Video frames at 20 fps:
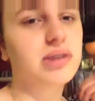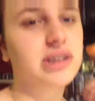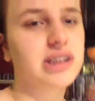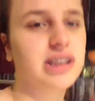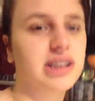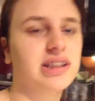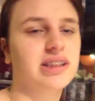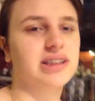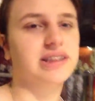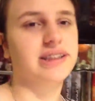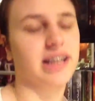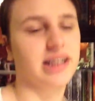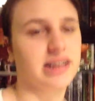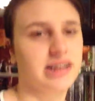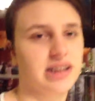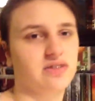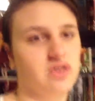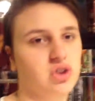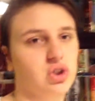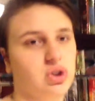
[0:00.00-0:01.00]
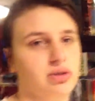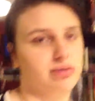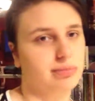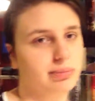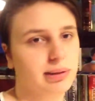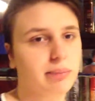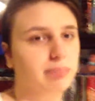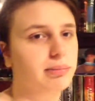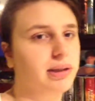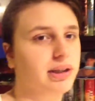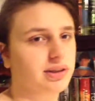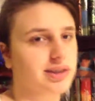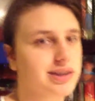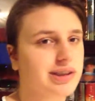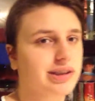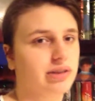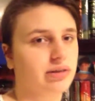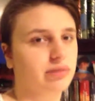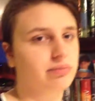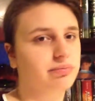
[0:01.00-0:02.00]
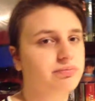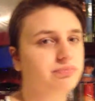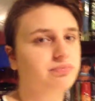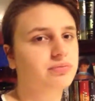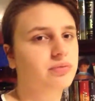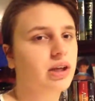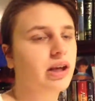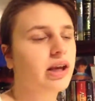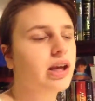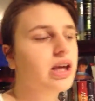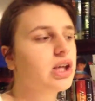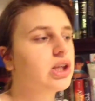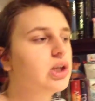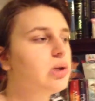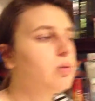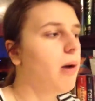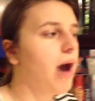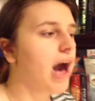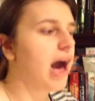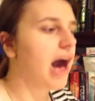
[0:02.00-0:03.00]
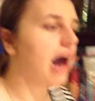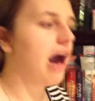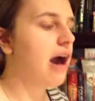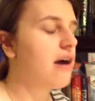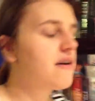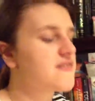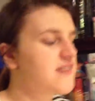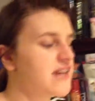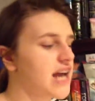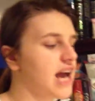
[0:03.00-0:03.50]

wasn't indecisive, she would be Mary Sue. You have